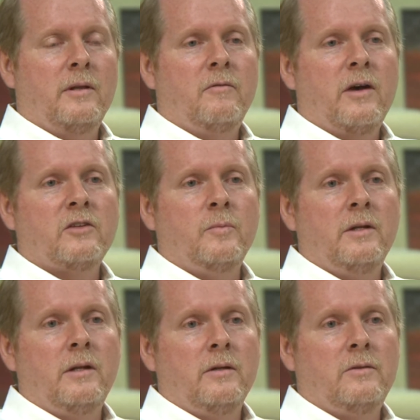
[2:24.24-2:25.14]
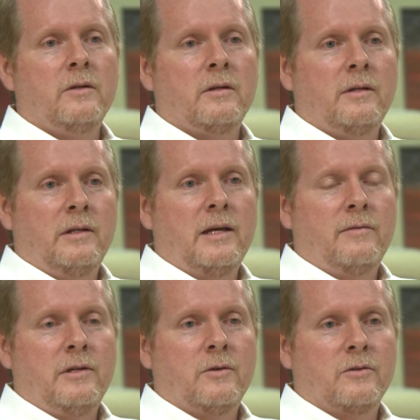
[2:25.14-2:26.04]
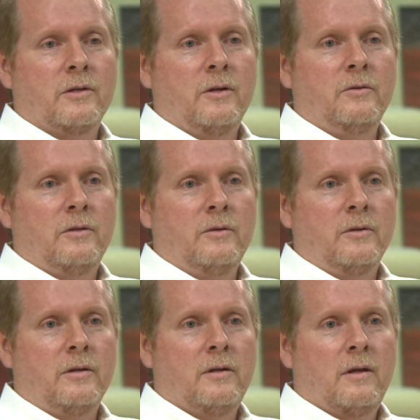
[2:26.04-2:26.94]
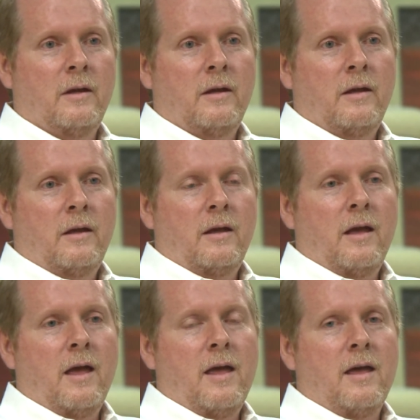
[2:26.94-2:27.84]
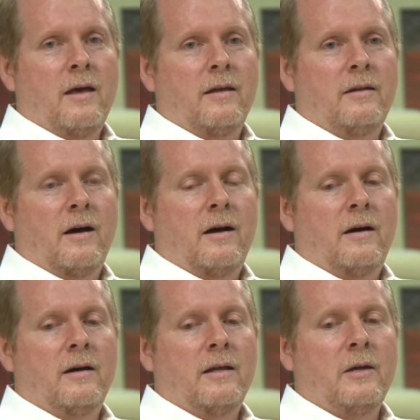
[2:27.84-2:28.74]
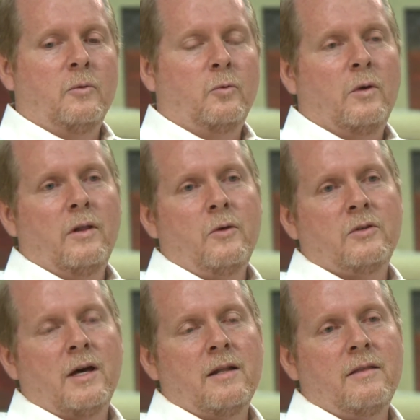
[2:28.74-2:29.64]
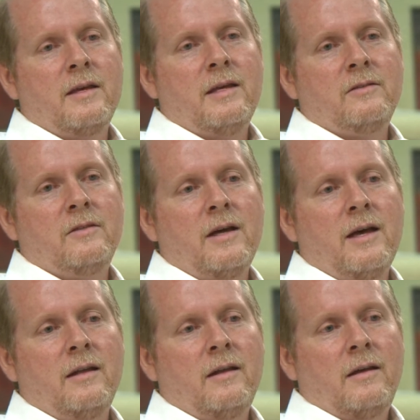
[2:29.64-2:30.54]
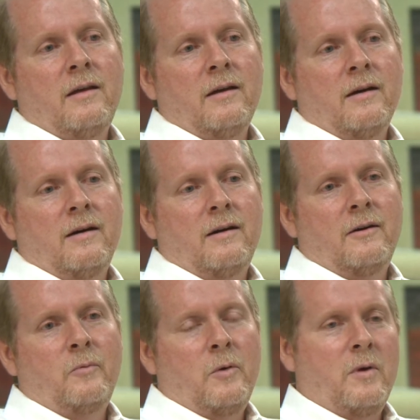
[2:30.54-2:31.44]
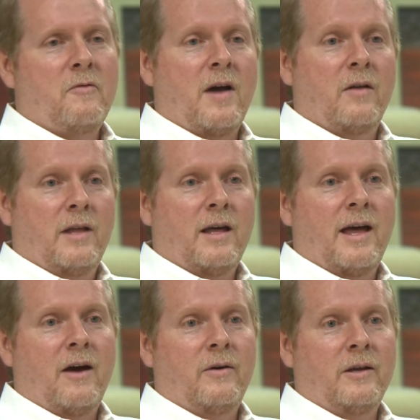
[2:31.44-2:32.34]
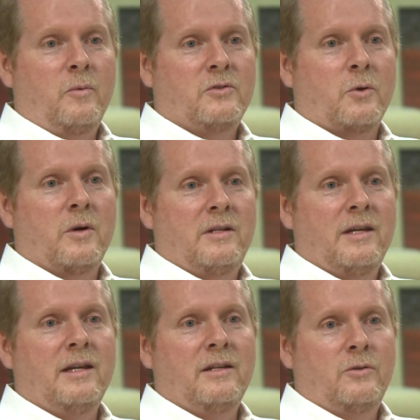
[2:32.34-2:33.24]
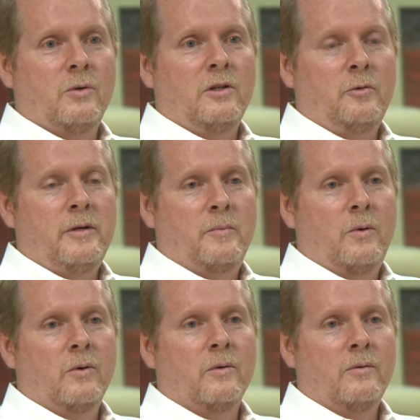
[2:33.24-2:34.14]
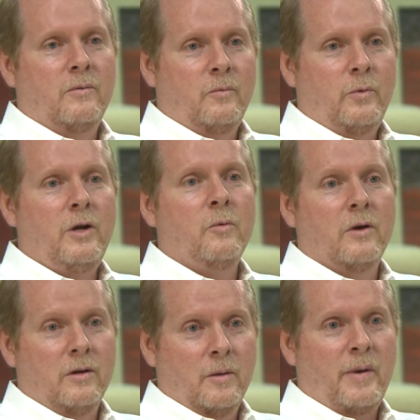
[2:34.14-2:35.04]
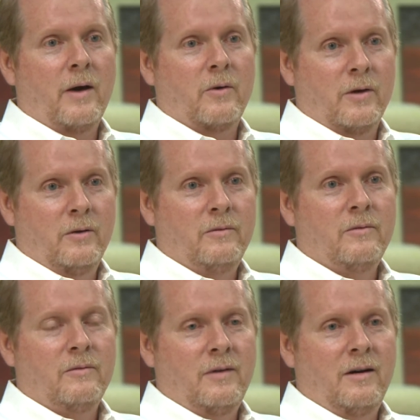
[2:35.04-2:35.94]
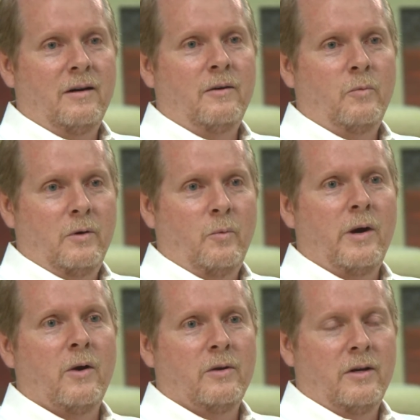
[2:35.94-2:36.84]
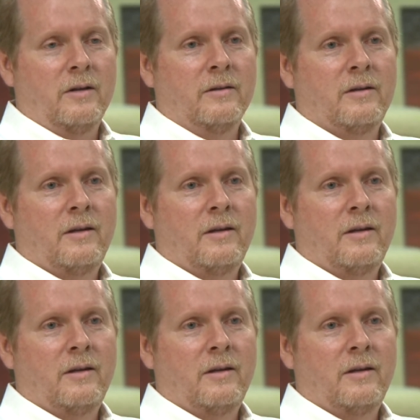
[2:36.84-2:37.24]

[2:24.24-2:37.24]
investment that it took 11 years ago to do it. And it was one of those kind of things that when we found that out and we started digging into it a little bit more, we were going to powder coat one way or another.